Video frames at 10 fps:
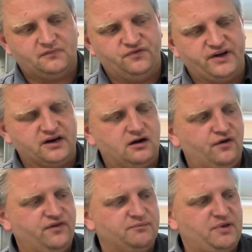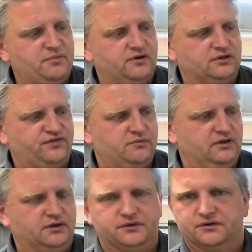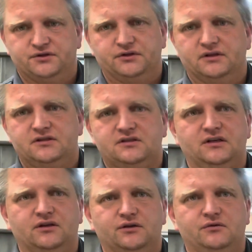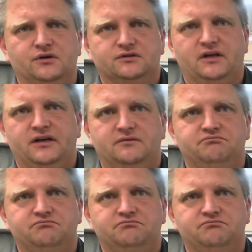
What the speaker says: Very often people are not familiar with those units. They don't know what they